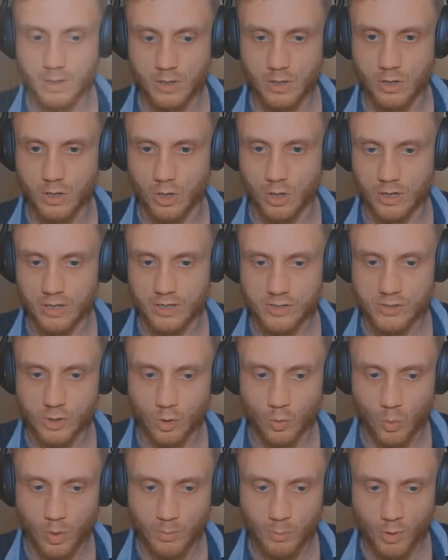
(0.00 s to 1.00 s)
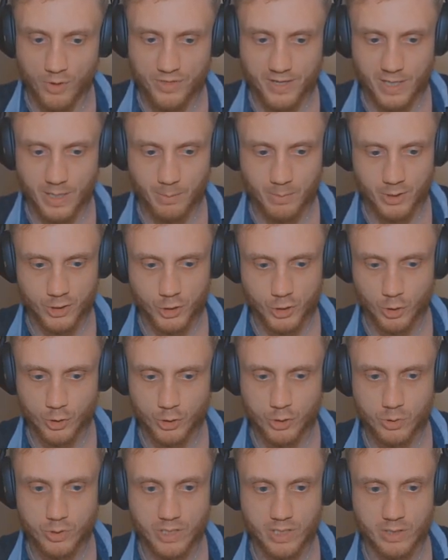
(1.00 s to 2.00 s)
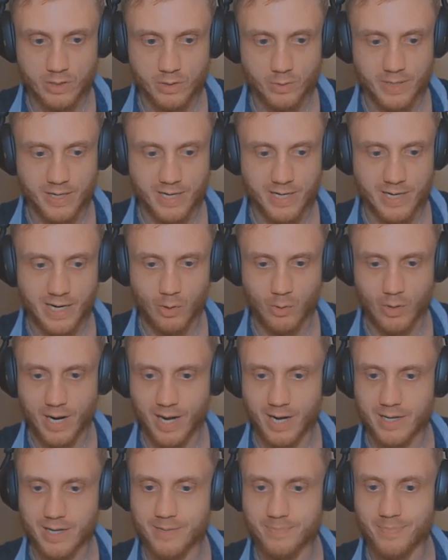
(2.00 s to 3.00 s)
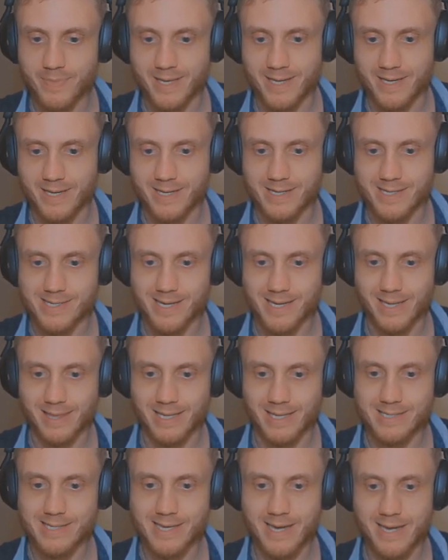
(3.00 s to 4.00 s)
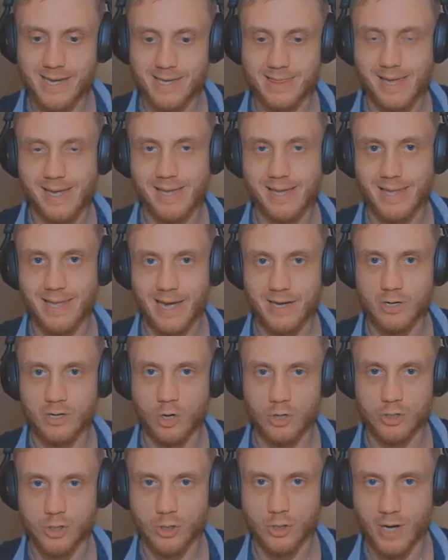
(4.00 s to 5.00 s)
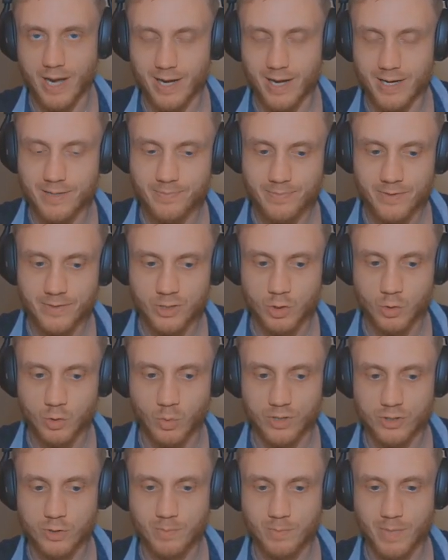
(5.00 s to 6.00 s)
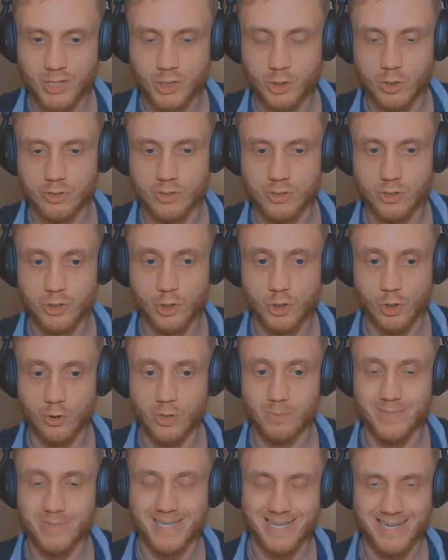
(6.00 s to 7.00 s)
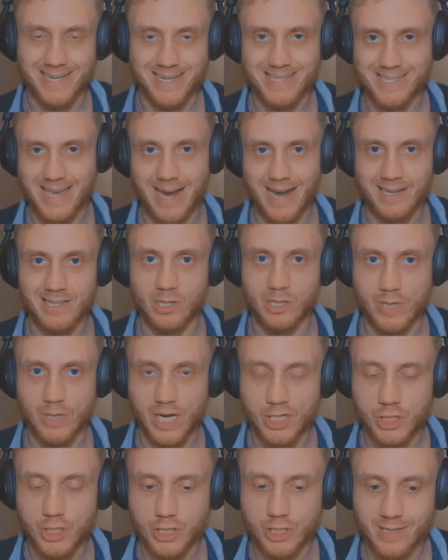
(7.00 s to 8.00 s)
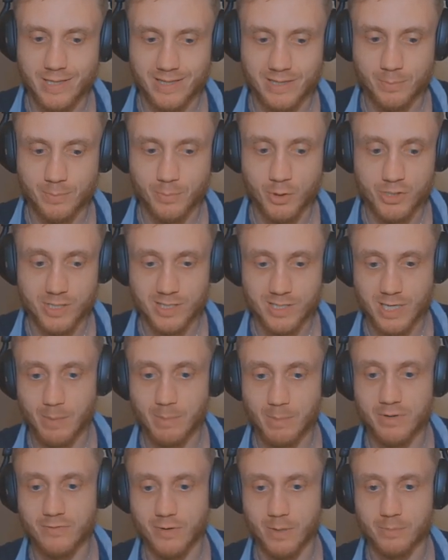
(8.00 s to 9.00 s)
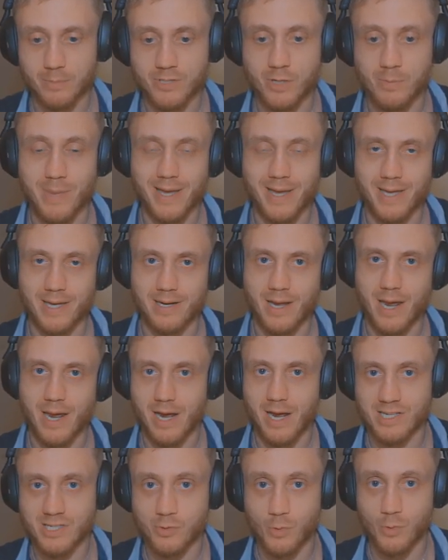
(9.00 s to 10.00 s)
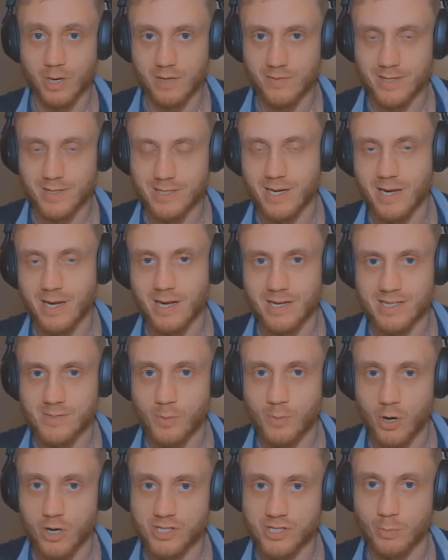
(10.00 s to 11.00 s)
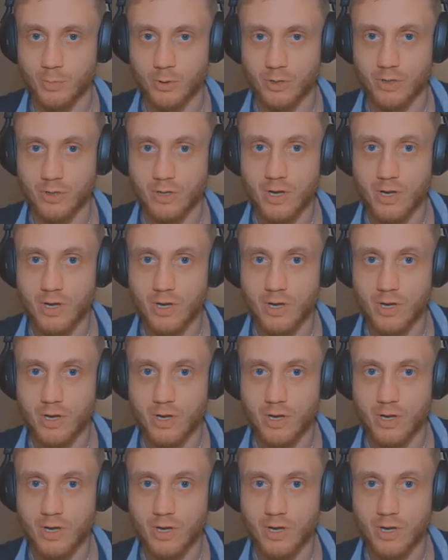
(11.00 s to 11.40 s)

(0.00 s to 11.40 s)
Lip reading: All right, so one more thing I'm going to show you here in our ad is, let's say they land on your ad. You want to make sure to show them the exact location that the person's coming from to make it as relevant as possible